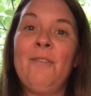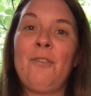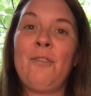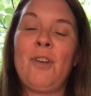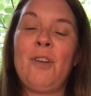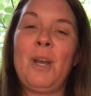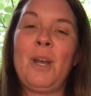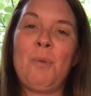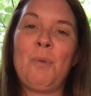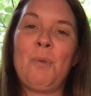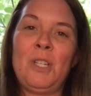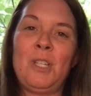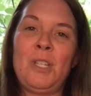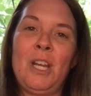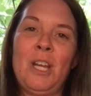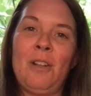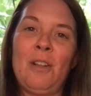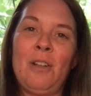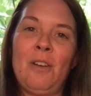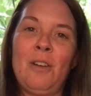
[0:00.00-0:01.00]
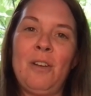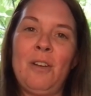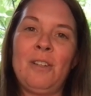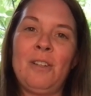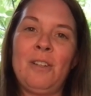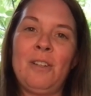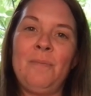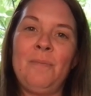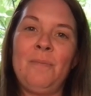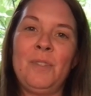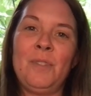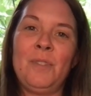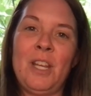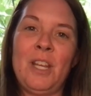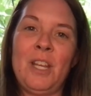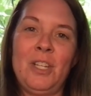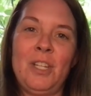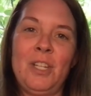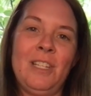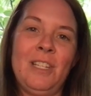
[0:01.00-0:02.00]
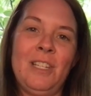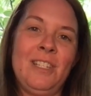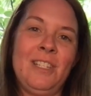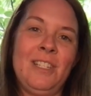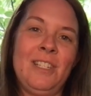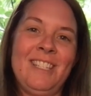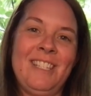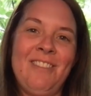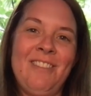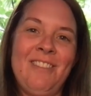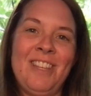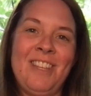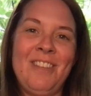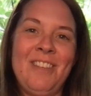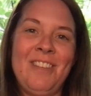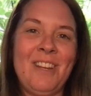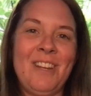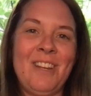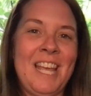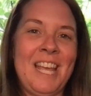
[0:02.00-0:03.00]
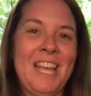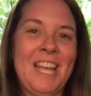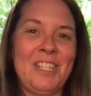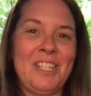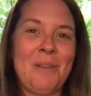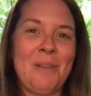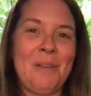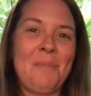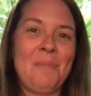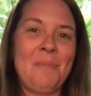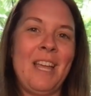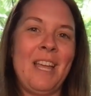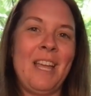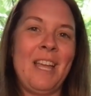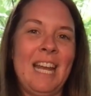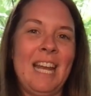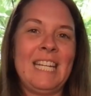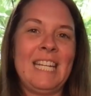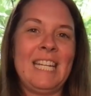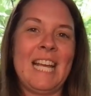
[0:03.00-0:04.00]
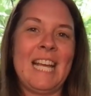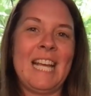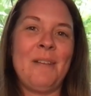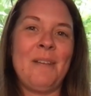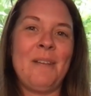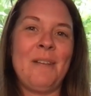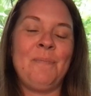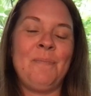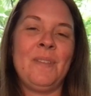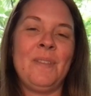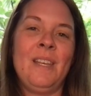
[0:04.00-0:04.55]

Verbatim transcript: for any particular session, just know that you can catch up at any time.